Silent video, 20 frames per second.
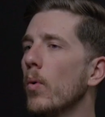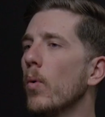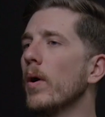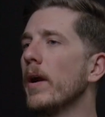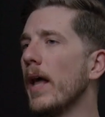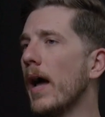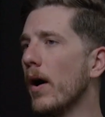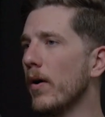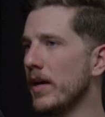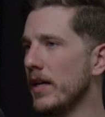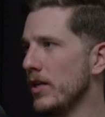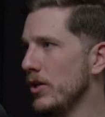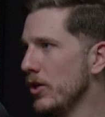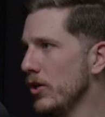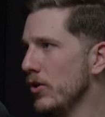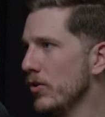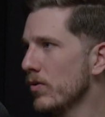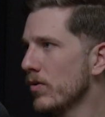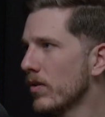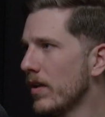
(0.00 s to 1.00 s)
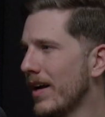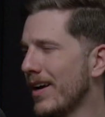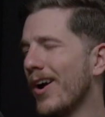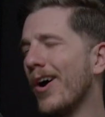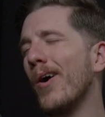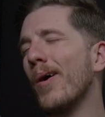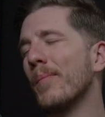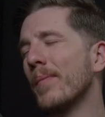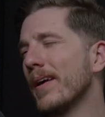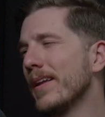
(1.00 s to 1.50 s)
point out in you, like,
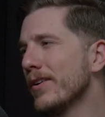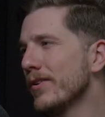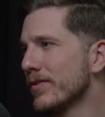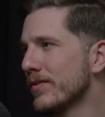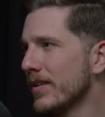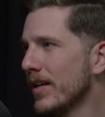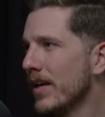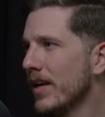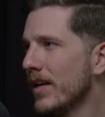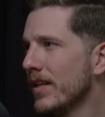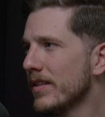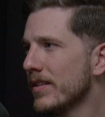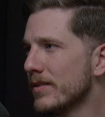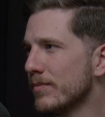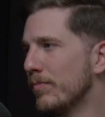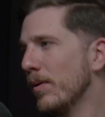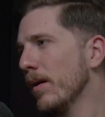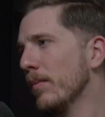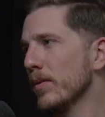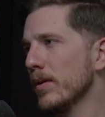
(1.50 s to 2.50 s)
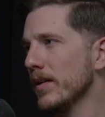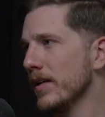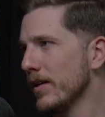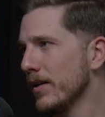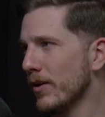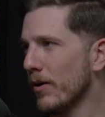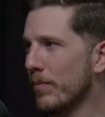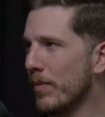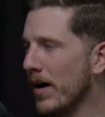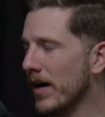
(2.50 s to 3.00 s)
oh man, you're this
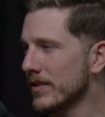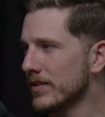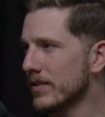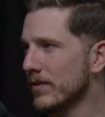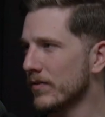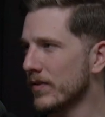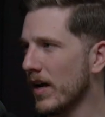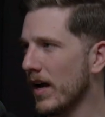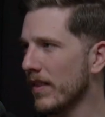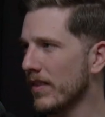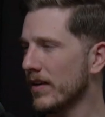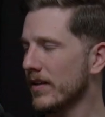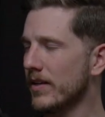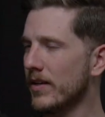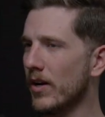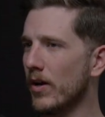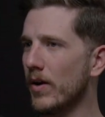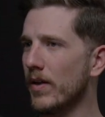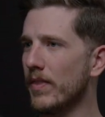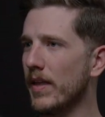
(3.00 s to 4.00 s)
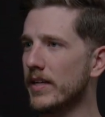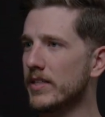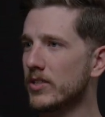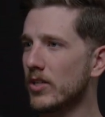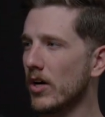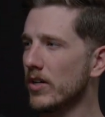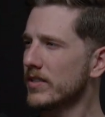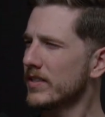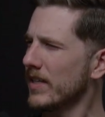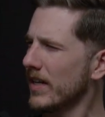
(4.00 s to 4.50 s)
bubbly, positive guy that, and they
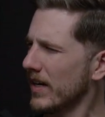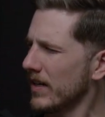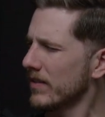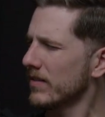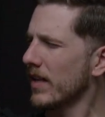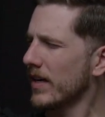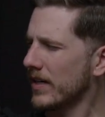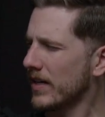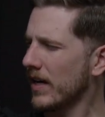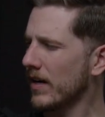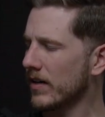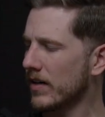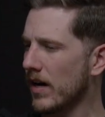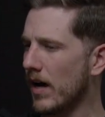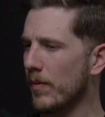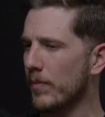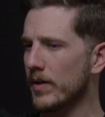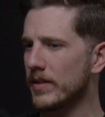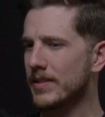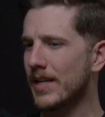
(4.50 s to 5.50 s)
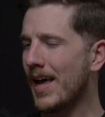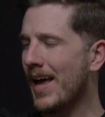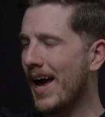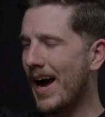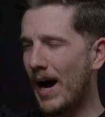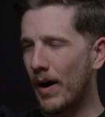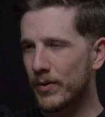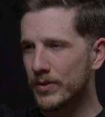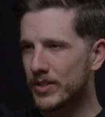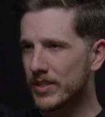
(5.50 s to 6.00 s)
start saying like kind of comments.
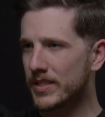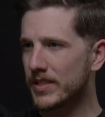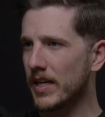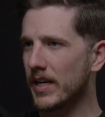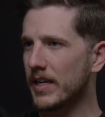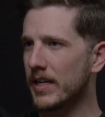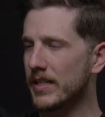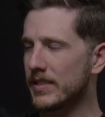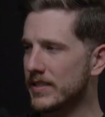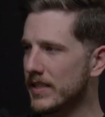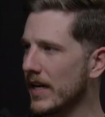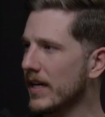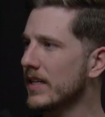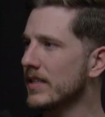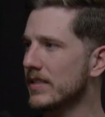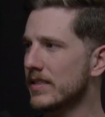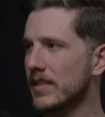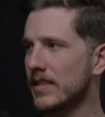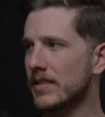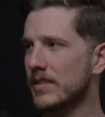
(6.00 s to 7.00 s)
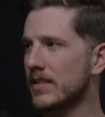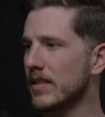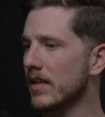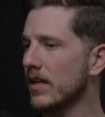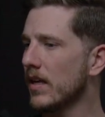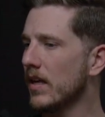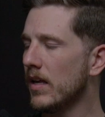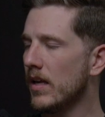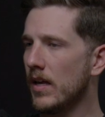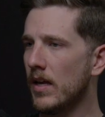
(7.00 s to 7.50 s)
I would just say, stay
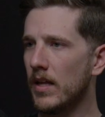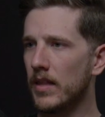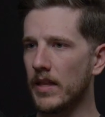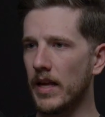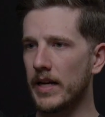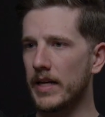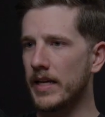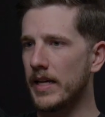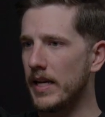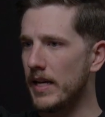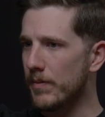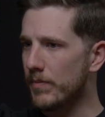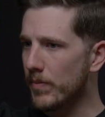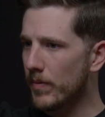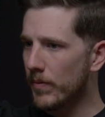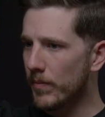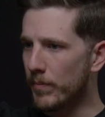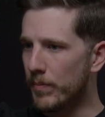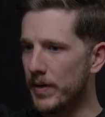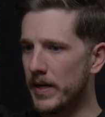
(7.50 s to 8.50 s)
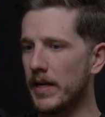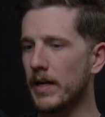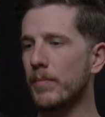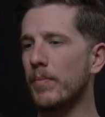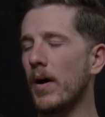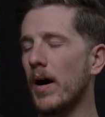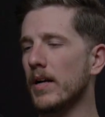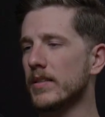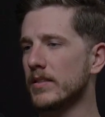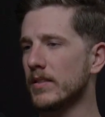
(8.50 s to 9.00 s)
consistent, like keep
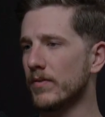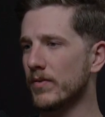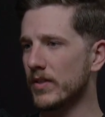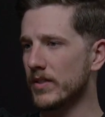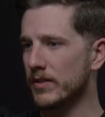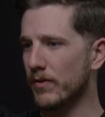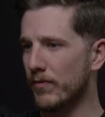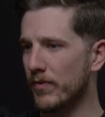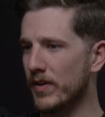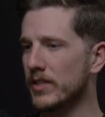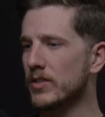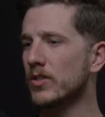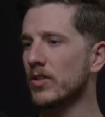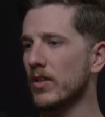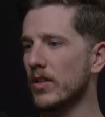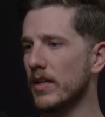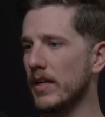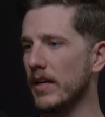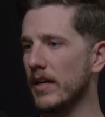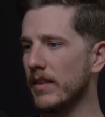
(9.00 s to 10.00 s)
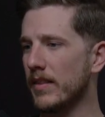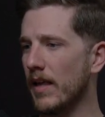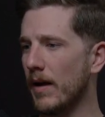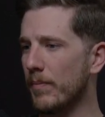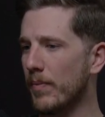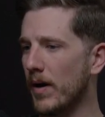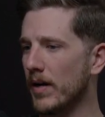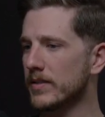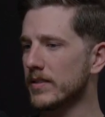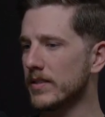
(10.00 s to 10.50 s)
being positive, because eventually
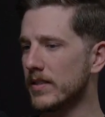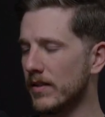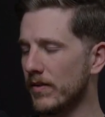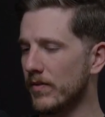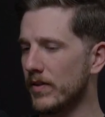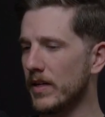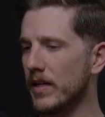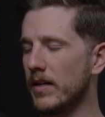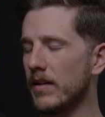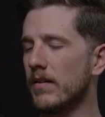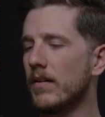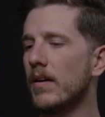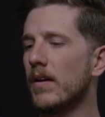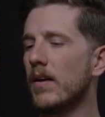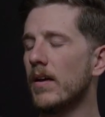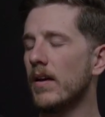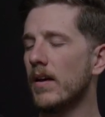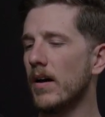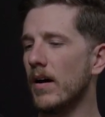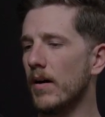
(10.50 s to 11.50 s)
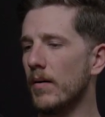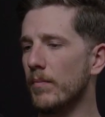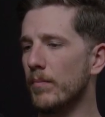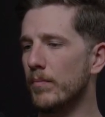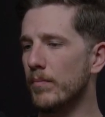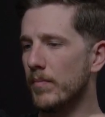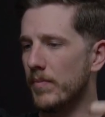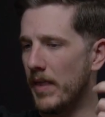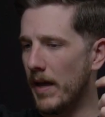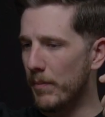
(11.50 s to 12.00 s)
that positivity,
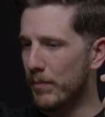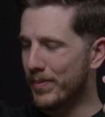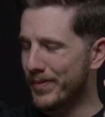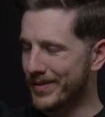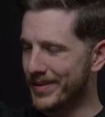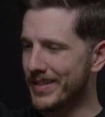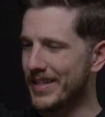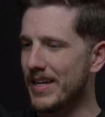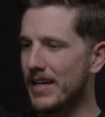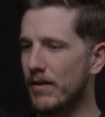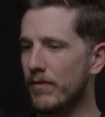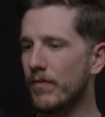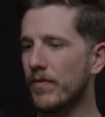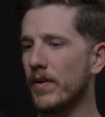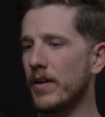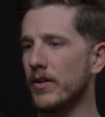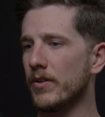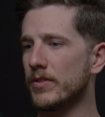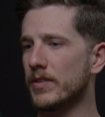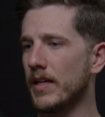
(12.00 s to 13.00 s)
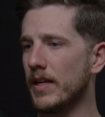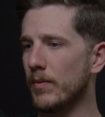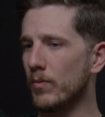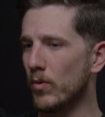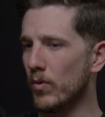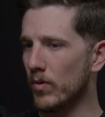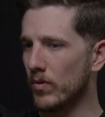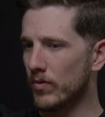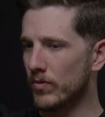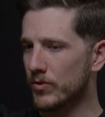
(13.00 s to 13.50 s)
that belief in your
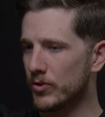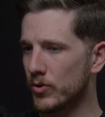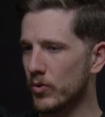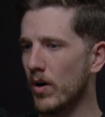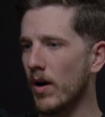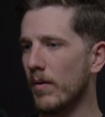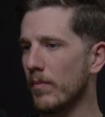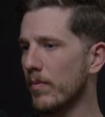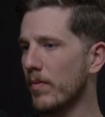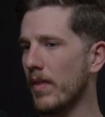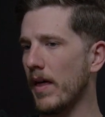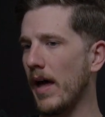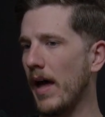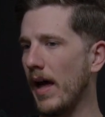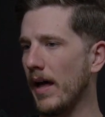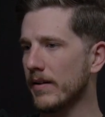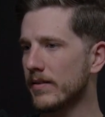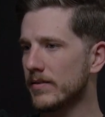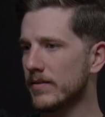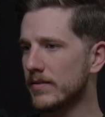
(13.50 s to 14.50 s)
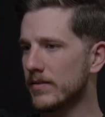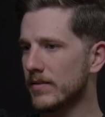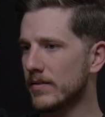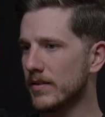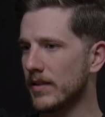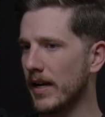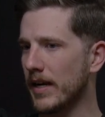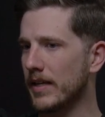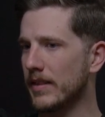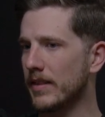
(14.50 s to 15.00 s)
team will trump that
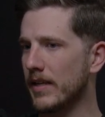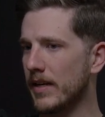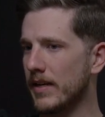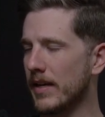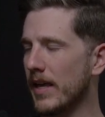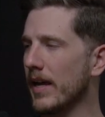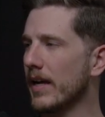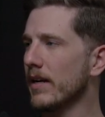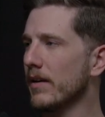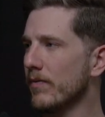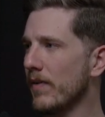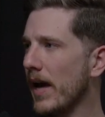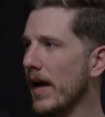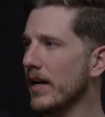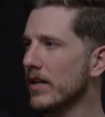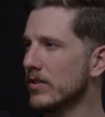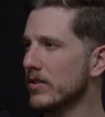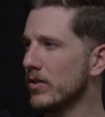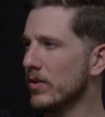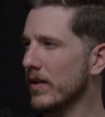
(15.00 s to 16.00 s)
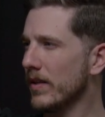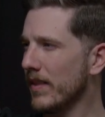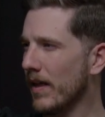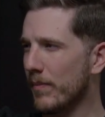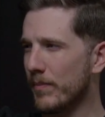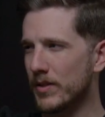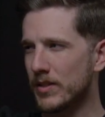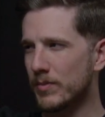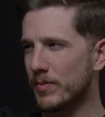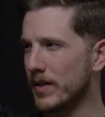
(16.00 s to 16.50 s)
negative attitude, and
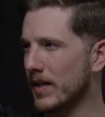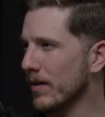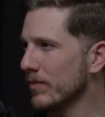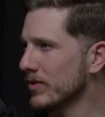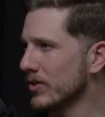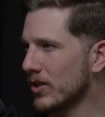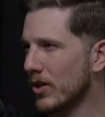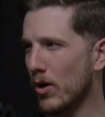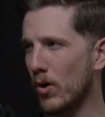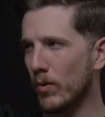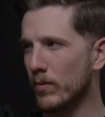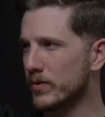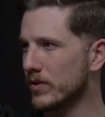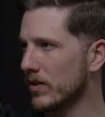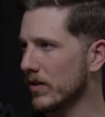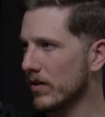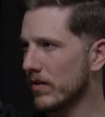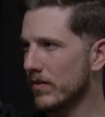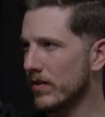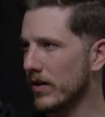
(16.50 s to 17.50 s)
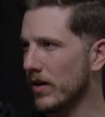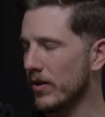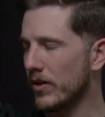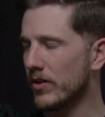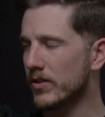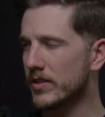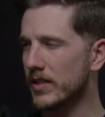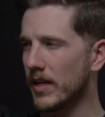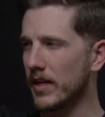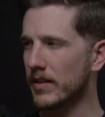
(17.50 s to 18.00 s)
that just becomes the culture.
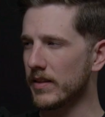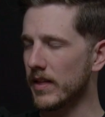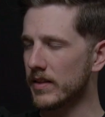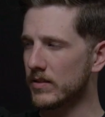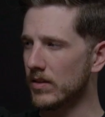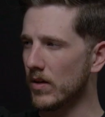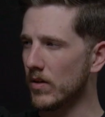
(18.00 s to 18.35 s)
You're setting that